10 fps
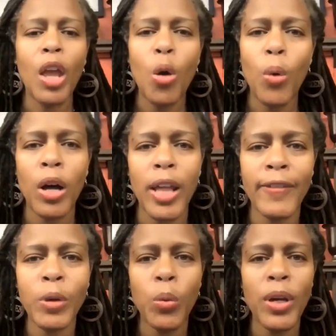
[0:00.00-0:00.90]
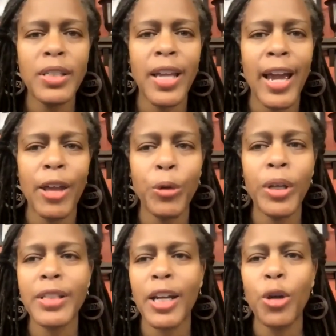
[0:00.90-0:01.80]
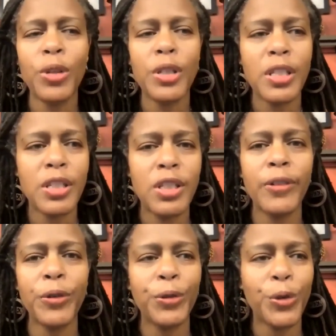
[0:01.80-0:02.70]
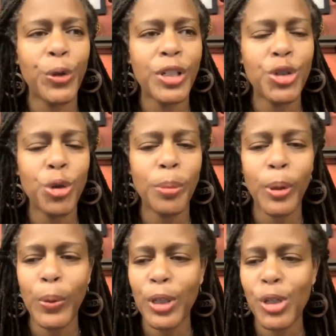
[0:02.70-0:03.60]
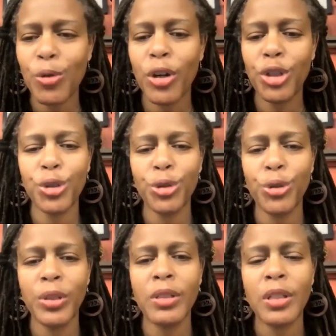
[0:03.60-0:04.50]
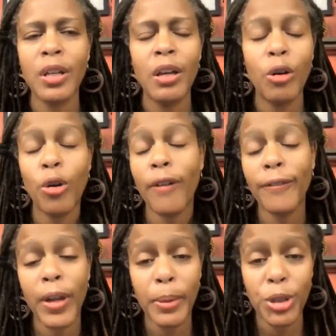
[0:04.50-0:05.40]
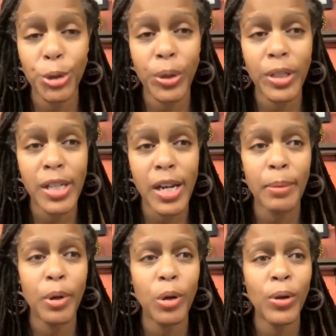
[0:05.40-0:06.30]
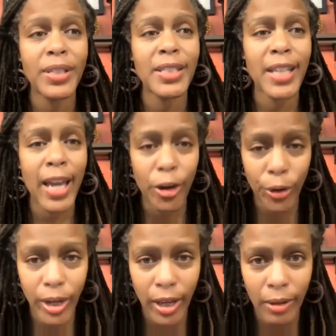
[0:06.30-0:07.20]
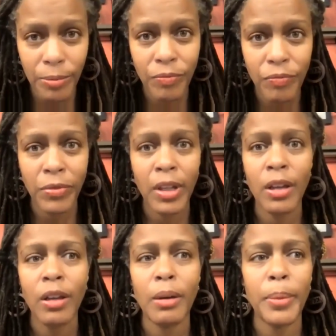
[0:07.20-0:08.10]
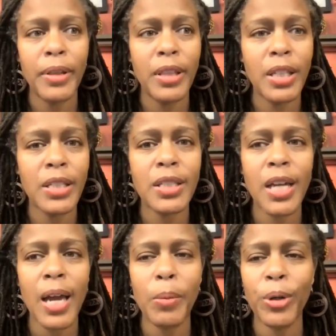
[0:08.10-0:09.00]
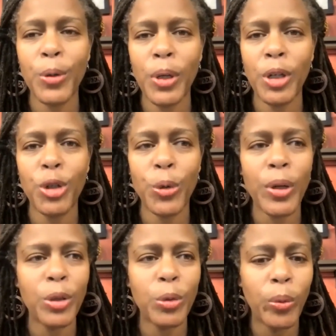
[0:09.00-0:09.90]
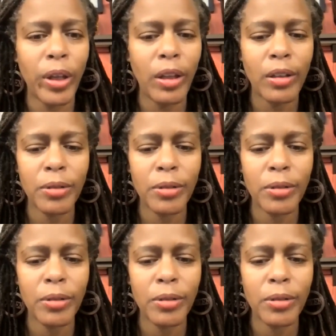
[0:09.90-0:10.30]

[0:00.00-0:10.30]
while everyone is gathering, because I know this is different for us, normally we do our children's or our family story time on Saturday, but this time we're doing it during the week.